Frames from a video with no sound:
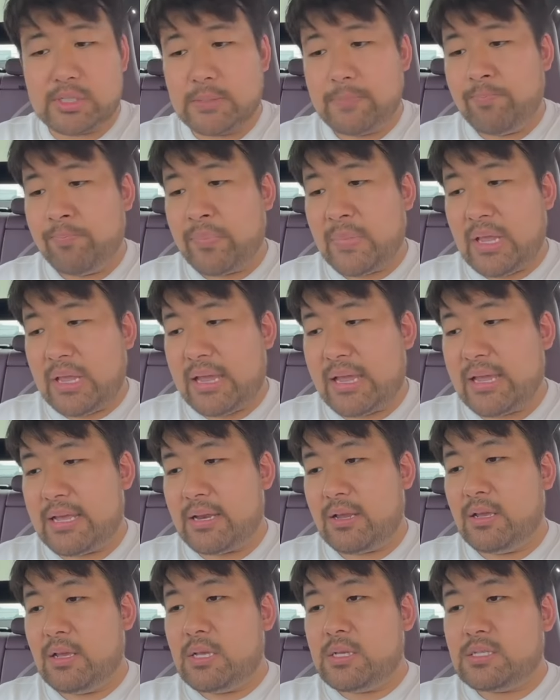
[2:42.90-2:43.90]
Of
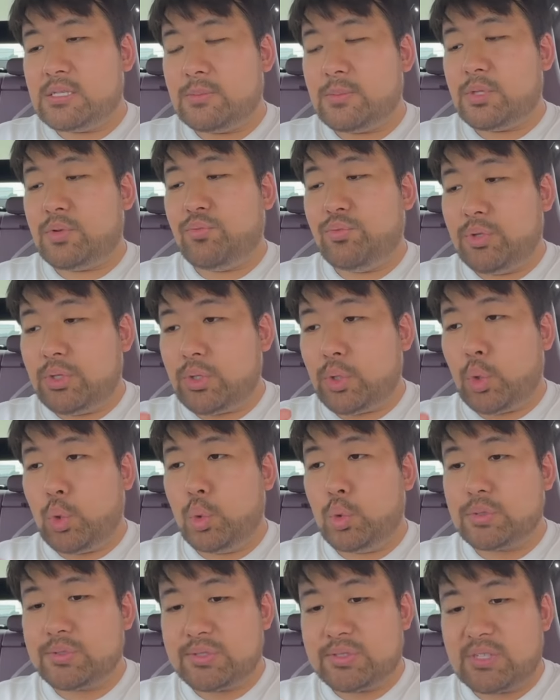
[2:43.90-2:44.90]
course, this was a great
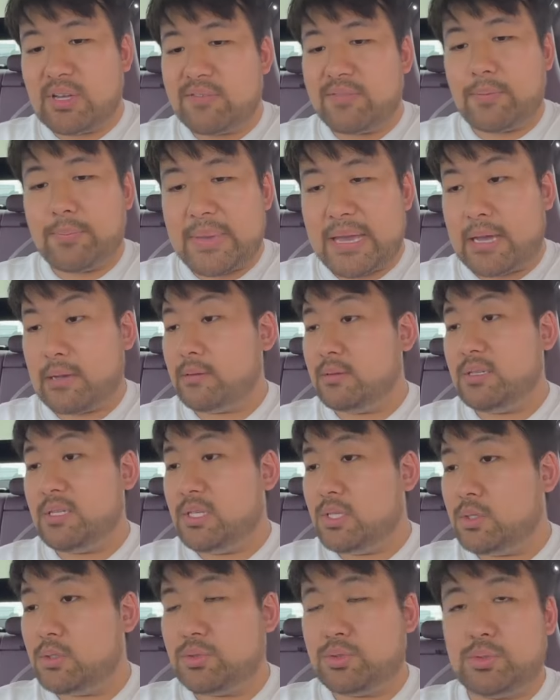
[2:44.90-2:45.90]
marketing
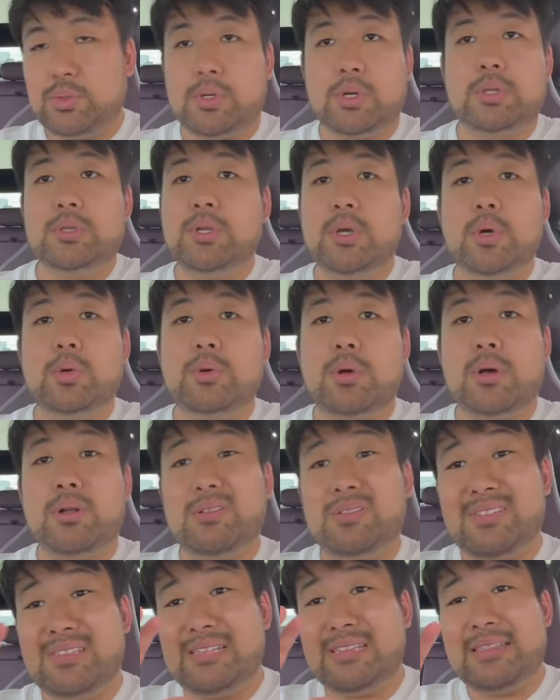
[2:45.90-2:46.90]
opportunity and
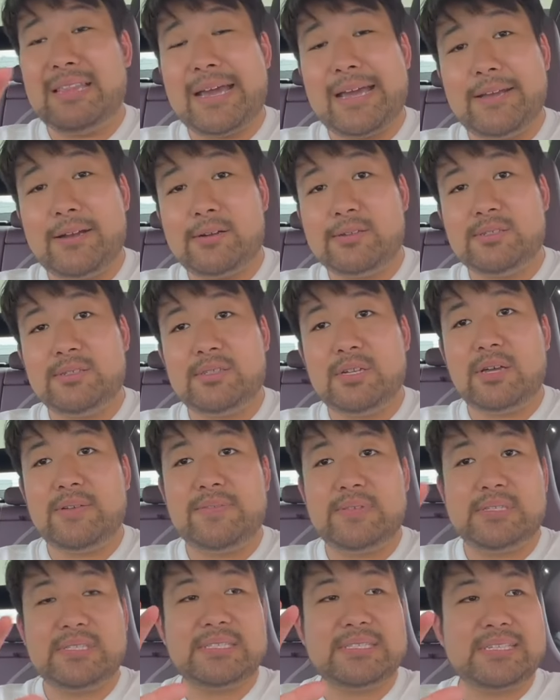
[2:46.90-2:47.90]
they took the
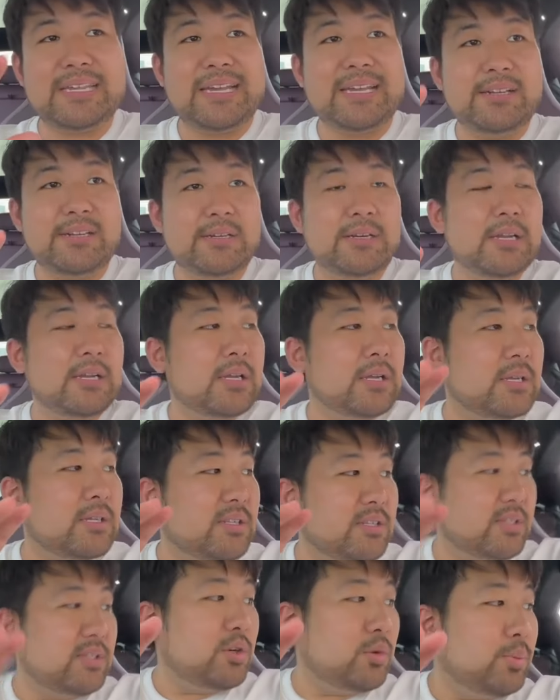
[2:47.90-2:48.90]
opportunity to talk
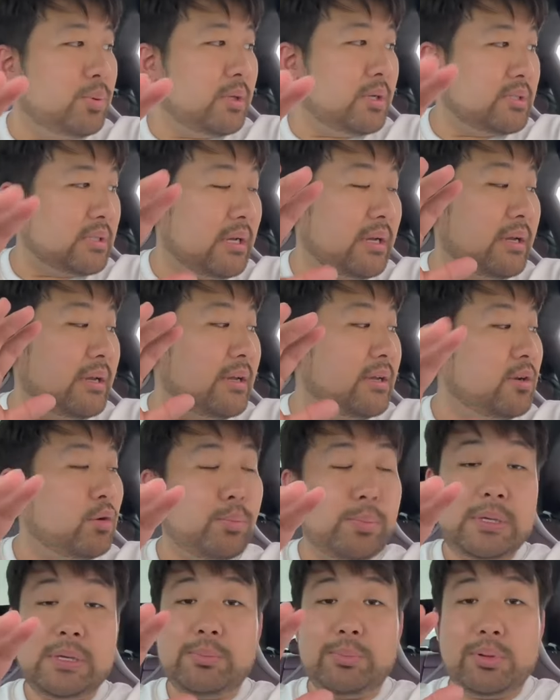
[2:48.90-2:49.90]
about this. And this was
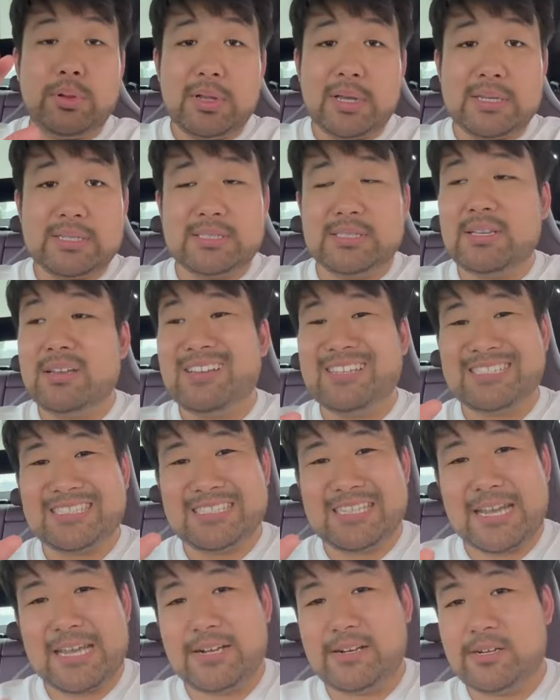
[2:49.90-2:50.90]
actually in Beijing as
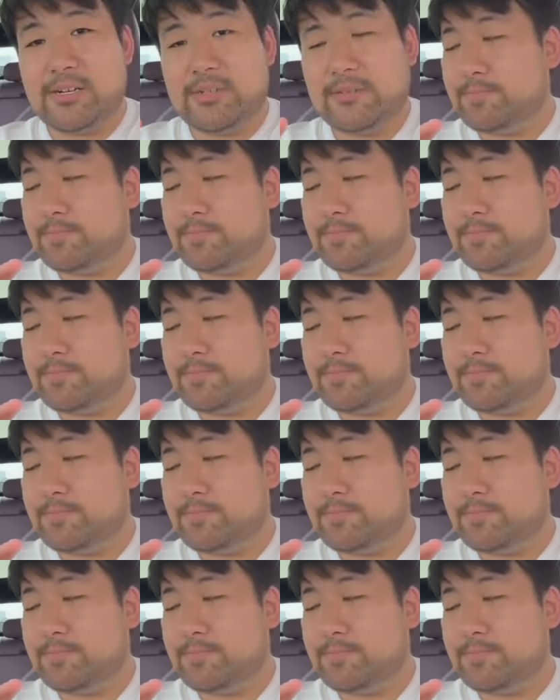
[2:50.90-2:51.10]
well.